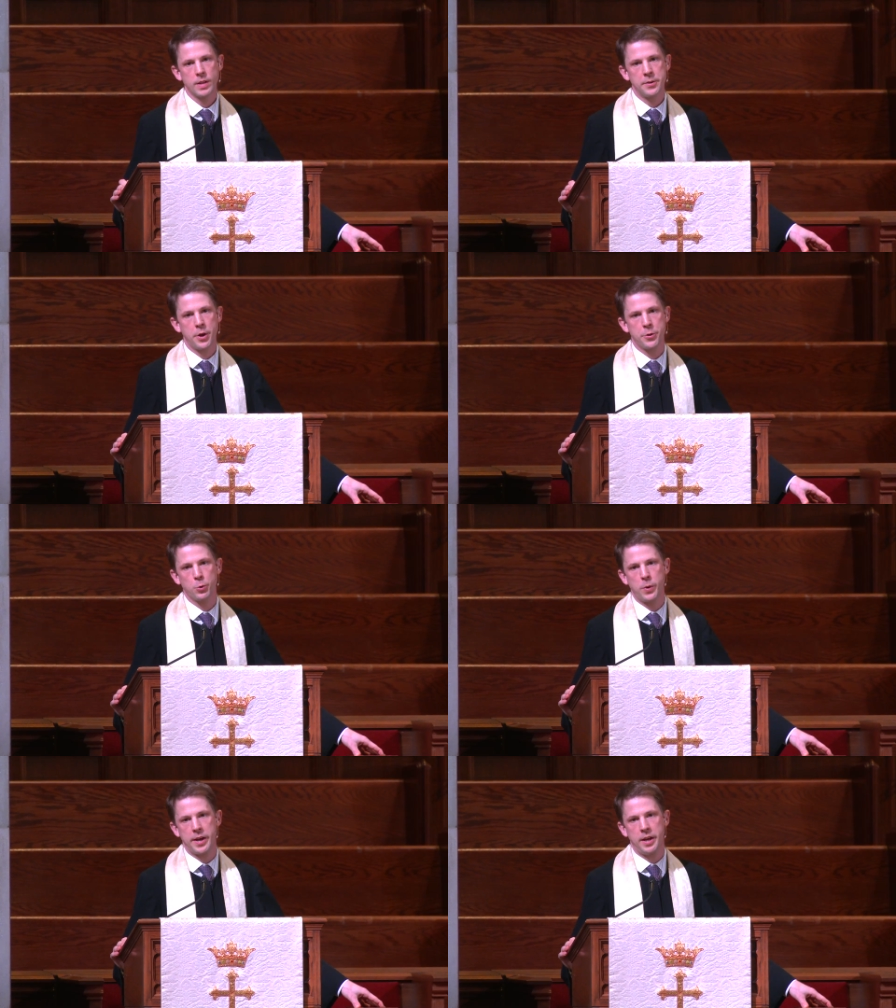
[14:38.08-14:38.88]
another
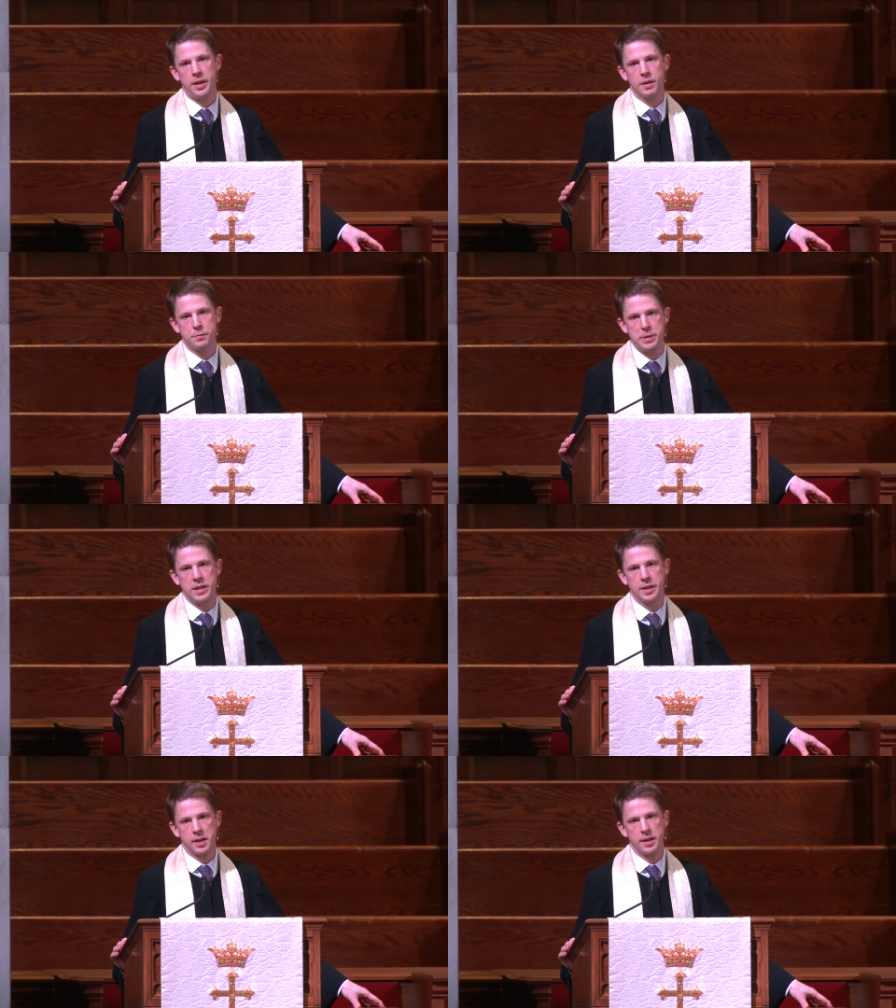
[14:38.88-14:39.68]
way of
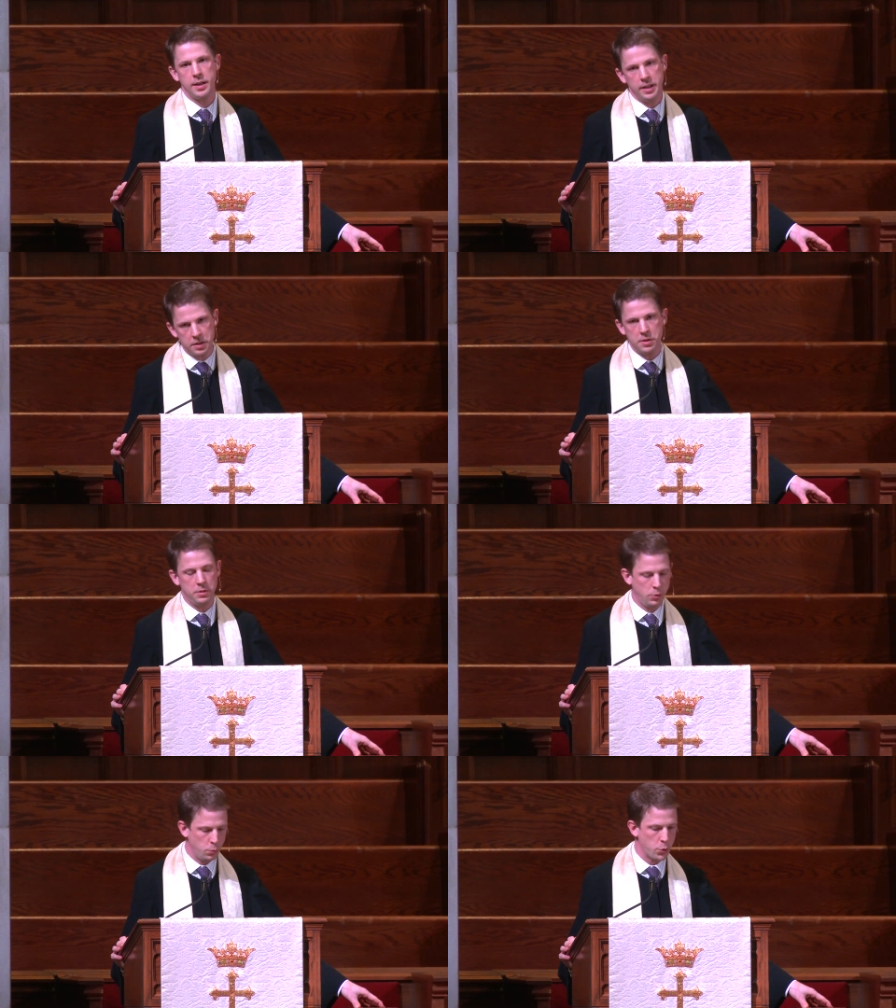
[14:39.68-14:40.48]
being in
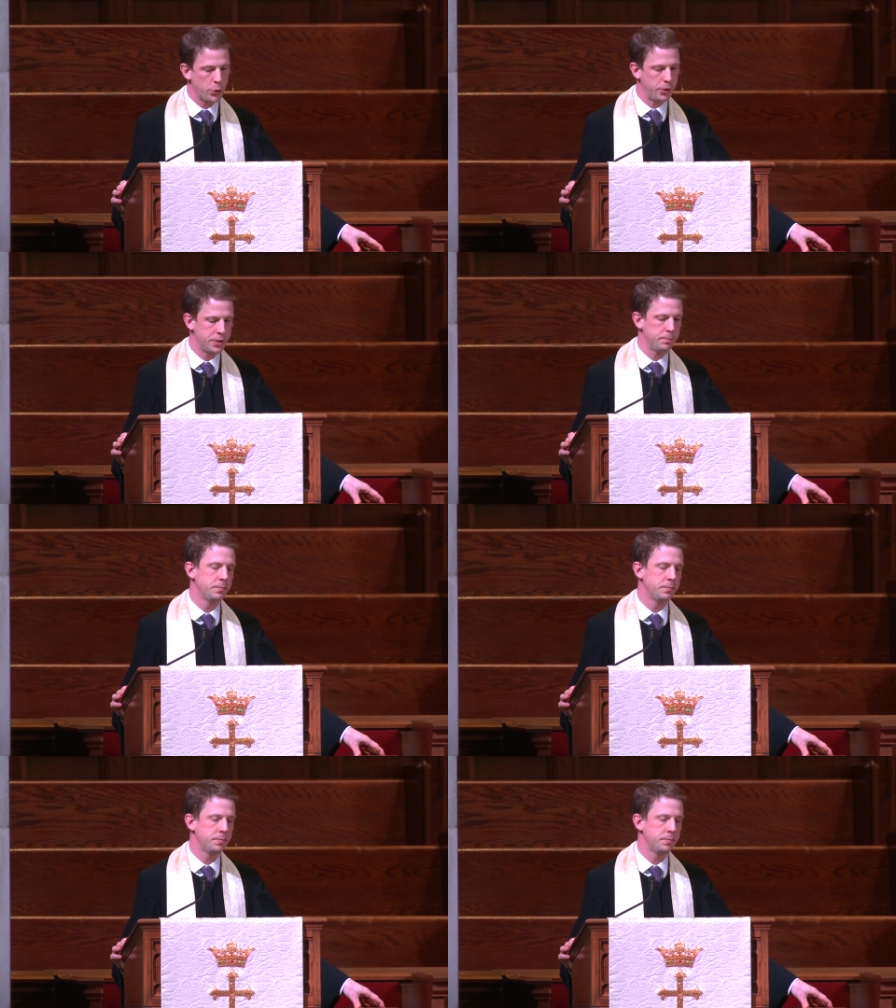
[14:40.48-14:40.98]
the world.